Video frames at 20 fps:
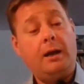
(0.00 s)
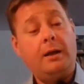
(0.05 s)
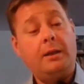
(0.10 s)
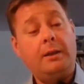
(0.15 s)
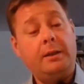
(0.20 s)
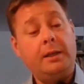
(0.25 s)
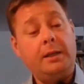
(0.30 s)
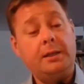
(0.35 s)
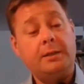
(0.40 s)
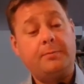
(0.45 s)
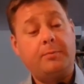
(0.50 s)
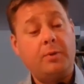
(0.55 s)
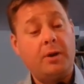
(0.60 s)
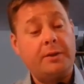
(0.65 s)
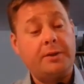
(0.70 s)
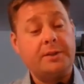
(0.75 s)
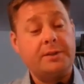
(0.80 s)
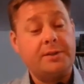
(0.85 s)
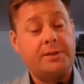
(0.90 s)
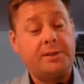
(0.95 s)
These
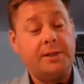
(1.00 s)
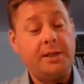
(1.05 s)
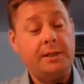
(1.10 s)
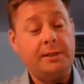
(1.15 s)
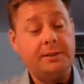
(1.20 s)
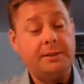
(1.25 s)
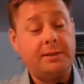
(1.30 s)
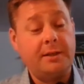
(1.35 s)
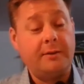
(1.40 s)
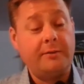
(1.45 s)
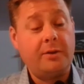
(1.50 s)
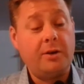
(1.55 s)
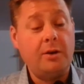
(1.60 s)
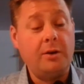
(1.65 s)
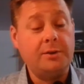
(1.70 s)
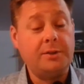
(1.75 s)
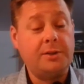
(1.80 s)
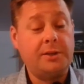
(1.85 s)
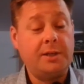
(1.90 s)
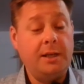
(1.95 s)
brothers' sins have
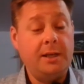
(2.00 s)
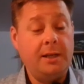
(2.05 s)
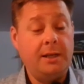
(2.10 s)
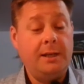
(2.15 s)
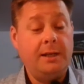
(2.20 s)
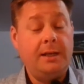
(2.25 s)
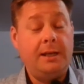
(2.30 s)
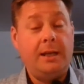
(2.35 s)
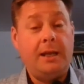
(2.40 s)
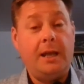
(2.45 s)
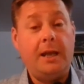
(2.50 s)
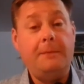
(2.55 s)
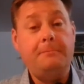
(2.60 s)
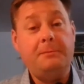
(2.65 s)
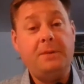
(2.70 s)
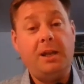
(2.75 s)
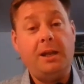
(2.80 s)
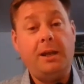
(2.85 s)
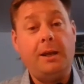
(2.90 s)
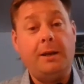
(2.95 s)
cost
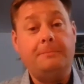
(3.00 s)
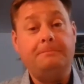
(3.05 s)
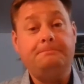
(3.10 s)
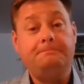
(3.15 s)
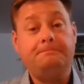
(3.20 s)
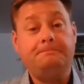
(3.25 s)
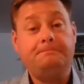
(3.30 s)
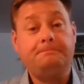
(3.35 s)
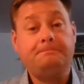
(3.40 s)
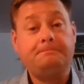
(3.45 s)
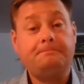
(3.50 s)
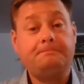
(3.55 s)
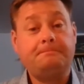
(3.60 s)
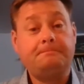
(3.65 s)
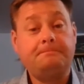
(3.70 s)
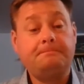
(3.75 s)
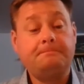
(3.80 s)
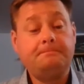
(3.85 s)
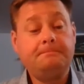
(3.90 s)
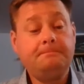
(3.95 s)
him dear.
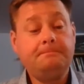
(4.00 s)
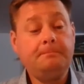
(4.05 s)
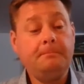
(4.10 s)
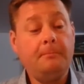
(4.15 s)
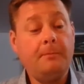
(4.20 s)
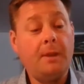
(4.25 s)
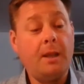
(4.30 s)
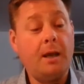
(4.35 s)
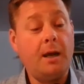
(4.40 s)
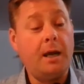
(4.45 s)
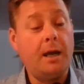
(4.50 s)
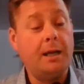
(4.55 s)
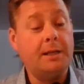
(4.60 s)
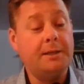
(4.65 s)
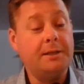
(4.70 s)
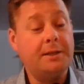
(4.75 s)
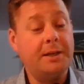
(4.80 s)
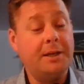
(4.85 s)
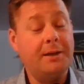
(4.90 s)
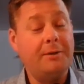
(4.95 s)

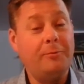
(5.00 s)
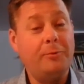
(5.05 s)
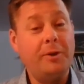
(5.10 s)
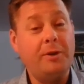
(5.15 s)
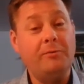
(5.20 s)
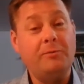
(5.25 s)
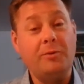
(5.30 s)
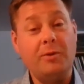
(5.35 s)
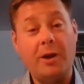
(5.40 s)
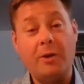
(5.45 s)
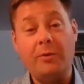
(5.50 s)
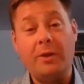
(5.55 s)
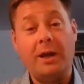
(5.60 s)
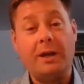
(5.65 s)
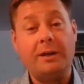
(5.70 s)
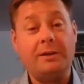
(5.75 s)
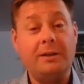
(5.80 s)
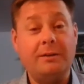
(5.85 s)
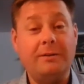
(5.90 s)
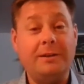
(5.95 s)
And we know
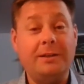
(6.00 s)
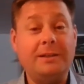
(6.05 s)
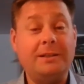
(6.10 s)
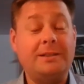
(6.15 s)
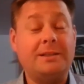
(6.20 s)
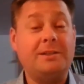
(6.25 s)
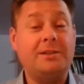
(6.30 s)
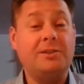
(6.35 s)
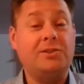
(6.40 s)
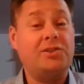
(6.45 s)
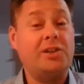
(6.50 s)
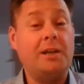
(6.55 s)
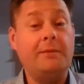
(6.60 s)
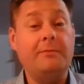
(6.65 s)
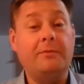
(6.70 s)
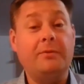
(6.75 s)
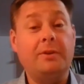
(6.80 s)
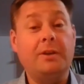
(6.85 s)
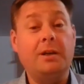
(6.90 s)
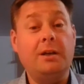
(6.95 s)
that. It's the
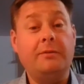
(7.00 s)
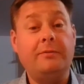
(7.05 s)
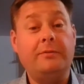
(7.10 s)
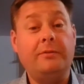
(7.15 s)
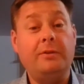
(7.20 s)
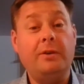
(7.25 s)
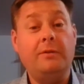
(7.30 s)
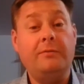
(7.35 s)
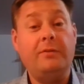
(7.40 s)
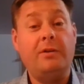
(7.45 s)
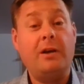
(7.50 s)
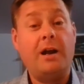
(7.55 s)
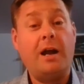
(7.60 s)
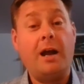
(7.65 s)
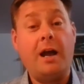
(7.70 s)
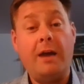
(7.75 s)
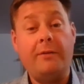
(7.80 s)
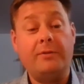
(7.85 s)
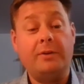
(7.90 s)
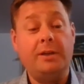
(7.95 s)
same for
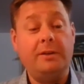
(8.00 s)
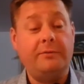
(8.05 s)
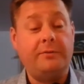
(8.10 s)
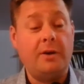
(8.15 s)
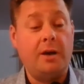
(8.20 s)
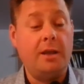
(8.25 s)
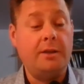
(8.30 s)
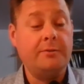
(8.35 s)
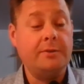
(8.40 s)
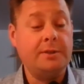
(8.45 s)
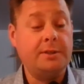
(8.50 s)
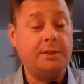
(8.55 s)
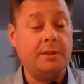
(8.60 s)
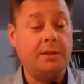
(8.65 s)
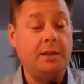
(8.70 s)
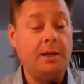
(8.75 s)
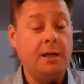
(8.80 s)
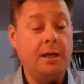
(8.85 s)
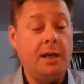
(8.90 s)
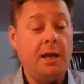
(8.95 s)
our Heavenly Father, isn't
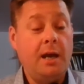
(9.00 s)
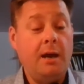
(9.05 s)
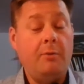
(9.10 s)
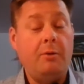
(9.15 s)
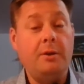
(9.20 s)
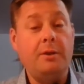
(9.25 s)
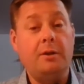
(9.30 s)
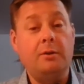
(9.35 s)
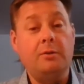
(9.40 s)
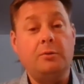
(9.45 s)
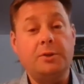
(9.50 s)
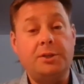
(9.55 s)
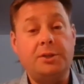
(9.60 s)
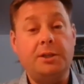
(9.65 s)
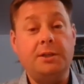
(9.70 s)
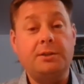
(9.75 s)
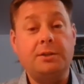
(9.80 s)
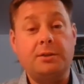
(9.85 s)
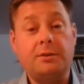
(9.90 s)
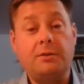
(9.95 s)
it? When the Lord
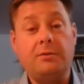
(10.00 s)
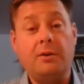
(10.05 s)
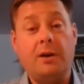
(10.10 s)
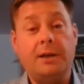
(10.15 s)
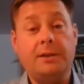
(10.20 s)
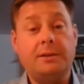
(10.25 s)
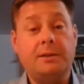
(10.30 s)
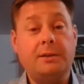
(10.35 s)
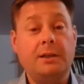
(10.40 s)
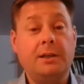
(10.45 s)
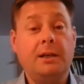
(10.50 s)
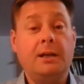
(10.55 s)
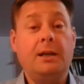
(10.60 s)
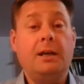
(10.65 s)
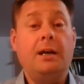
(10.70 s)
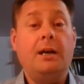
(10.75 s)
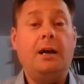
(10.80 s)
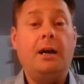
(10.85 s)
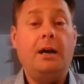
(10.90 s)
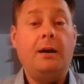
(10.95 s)
Jesus Christ
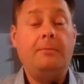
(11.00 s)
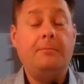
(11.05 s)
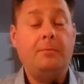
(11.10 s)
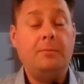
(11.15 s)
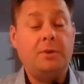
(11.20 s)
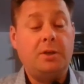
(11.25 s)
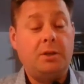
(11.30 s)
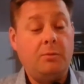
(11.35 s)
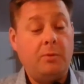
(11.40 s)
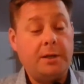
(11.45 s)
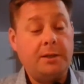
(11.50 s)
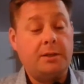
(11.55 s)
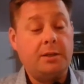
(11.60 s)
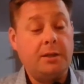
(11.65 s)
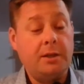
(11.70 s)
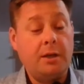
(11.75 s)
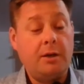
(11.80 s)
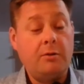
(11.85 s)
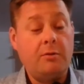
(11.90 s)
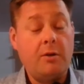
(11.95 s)
went
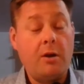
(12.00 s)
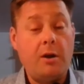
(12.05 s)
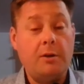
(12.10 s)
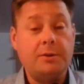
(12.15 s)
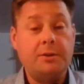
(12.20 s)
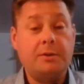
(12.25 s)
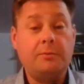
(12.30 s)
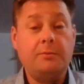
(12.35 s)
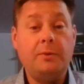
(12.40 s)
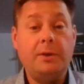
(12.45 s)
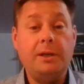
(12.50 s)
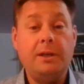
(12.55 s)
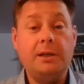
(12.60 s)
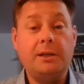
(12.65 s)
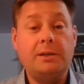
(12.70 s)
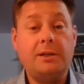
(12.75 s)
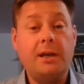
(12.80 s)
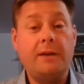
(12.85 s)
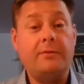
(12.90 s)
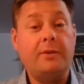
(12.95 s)
to the cross, we
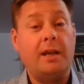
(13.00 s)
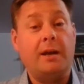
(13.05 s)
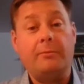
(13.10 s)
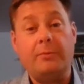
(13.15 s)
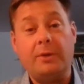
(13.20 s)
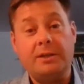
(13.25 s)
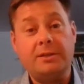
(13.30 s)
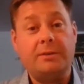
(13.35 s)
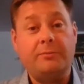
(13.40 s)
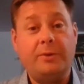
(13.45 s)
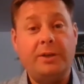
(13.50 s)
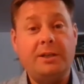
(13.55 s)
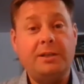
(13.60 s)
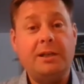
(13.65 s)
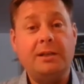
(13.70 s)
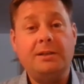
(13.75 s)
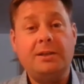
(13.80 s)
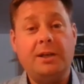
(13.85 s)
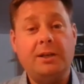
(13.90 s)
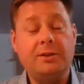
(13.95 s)
discover that. We
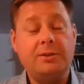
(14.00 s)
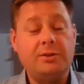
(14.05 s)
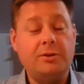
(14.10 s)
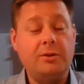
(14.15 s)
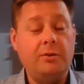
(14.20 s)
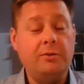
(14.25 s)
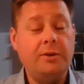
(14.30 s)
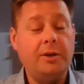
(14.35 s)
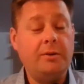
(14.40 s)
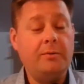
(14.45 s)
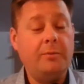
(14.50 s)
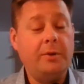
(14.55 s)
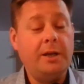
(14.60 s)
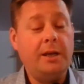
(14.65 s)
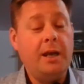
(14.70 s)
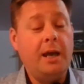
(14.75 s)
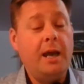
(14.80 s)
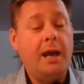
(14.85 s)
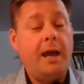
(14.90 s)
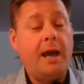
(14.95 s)
sing a song, don't
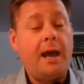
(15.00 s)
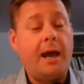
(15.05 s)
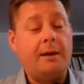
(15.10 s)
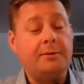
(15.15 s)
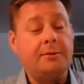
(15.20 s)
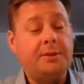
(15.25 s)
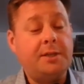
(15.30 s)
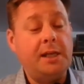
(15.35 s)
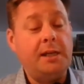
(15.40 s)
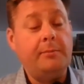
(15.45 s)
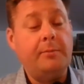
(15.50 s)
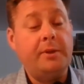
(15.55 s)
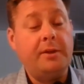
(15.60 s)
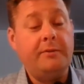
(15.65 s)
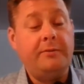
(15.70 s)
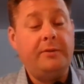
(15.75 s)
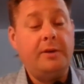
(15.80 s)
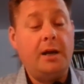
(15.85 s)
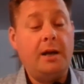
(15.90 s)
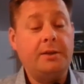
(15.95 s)
we? How deep
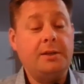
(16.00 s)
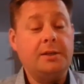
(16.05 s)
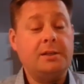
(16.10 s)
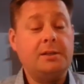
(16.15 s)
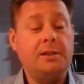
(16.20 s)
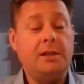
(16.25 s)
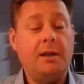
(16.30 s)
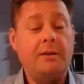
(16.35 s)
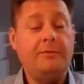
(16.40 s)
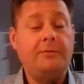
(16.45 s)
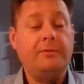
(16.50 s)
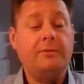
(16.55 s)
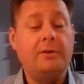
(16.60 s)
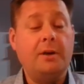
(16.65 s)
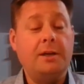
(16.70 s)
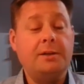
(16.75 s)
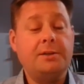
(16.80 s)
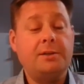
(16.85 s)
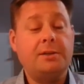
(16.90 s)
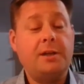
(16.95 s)
the Father's love for
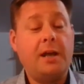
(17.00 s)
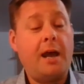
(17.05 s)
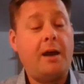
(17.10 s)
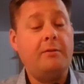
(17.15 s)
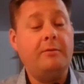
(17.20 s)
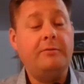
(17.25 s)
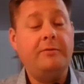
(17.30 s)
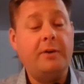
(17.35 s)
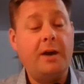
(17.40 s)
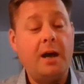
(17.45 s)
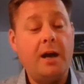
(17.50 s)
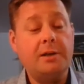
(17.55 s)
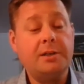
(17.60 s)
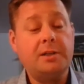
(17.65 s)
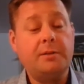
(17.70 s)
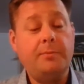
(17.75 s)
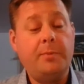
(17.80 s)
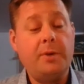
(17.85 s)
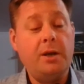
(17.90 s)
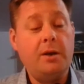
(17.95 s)
us, how
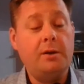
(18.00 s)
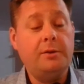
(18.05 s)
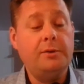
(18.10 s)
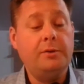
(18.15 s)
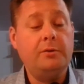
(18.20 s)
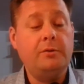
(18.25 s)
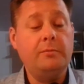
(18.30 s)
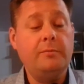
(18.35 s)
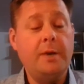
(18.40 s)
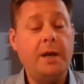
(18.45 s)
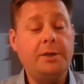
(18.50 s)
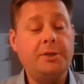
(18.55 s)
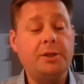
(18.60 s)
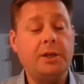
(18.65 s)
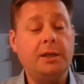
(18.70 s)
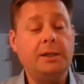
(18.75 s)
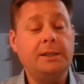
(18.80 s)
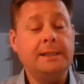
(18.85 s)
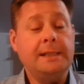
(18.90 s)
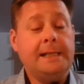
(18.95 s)
vast beyond all
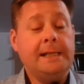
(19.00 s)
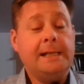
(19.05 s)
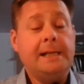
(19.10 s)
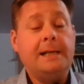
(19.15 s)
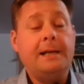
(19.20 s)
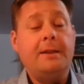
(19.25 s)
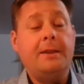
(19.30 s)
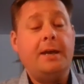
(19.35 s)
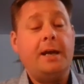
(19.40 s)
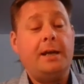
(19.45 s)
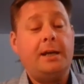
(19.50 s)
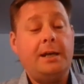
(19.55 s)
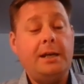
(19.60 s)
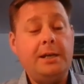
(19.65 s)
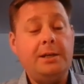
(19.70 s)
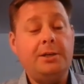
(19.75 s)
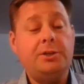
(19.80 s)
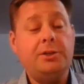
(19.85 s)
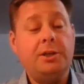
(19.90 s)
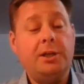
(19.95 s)
measure, that
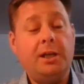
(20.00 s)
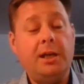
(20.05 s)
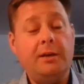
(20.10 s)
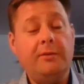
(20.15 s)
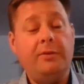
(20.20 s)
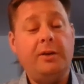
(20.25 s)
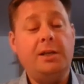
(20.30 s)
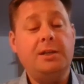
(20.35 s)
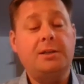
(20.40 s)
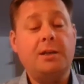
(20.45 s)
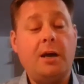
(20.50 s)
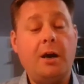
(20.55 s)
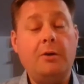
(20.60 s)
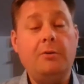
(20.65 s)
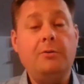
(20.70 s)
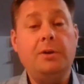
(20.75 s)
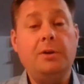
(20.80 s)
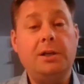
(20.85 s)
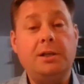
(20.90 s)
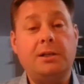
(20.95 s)
he should give his
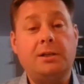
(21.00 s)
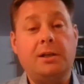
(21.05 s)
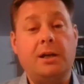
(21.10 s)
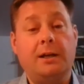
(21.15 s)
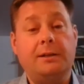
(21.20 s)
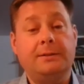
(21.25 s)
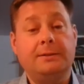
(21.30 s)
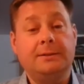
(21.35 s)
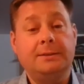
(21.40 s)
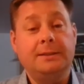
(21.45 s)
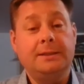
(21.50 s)
only Son